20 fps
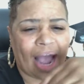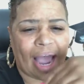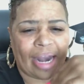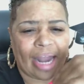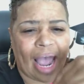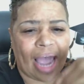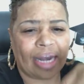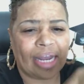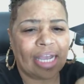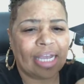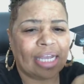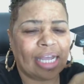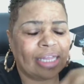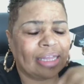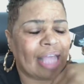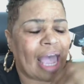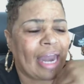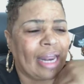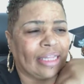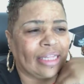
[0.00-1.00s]
I didn't
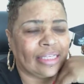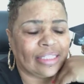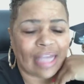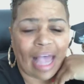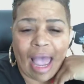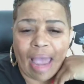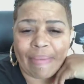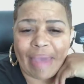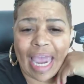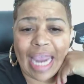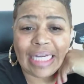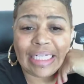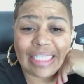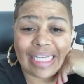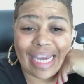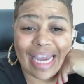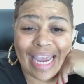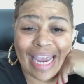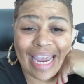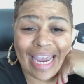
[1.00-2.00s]
get that at the time. Hey
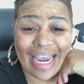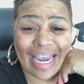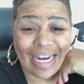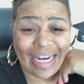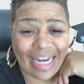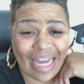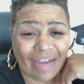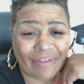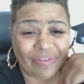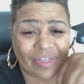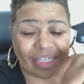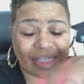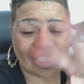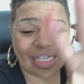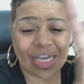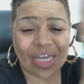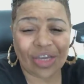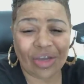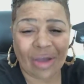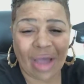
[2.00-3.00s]
D, love to
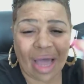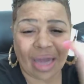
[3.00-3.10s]
see you.